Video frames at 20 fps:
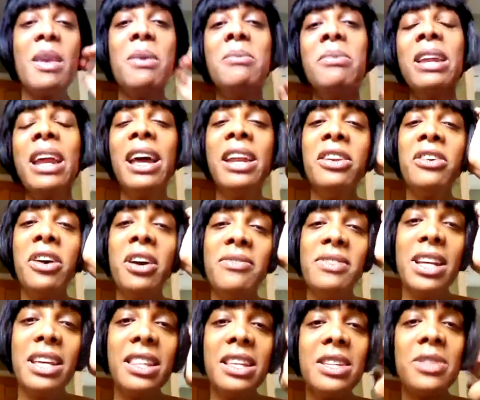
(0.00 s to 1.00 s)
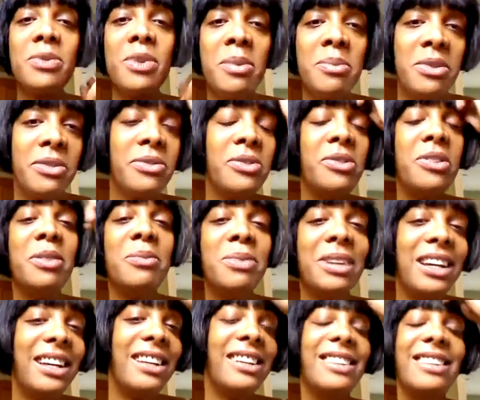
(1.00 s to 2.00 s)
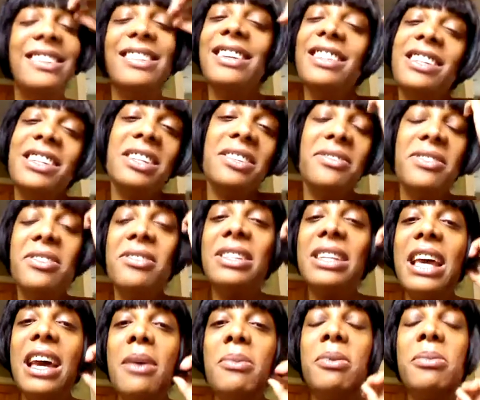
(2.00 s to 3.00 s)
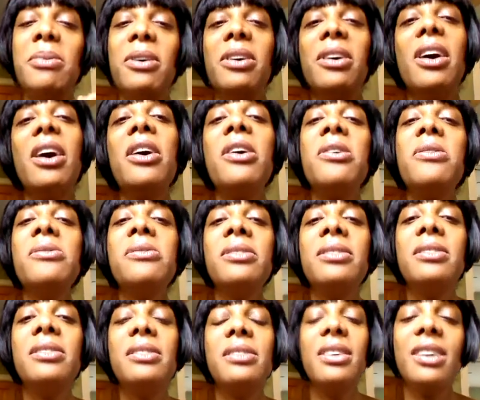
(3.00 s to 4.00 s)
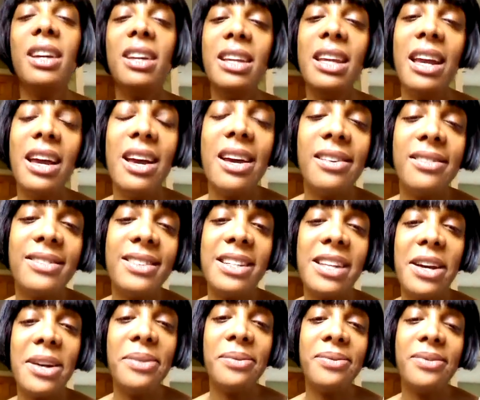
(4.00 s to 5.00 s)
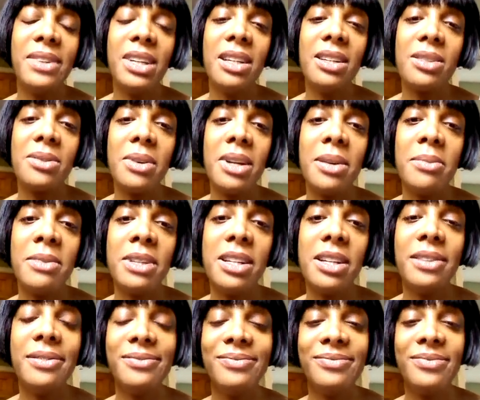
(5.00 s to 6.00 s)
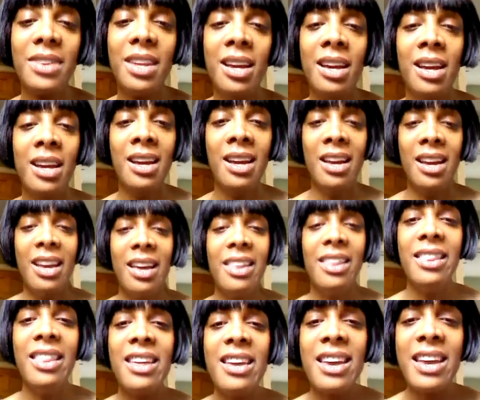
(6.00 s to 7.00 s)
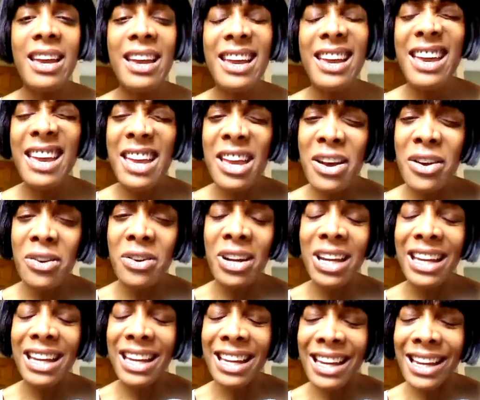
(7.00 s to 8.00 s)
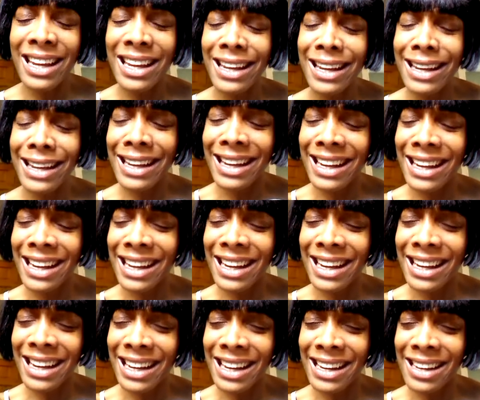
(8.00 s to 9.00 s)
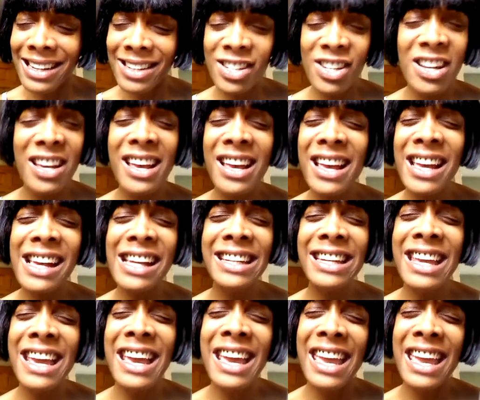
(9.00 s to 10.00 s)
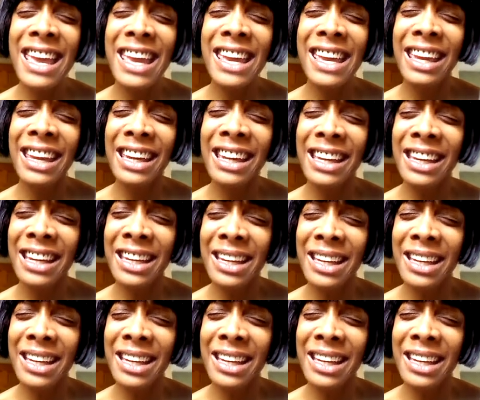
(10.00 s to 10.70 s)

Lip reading: But I know I've done this one before, but it just feels apropos. Oh, yeah, so here's what I'm gonna do. There is a name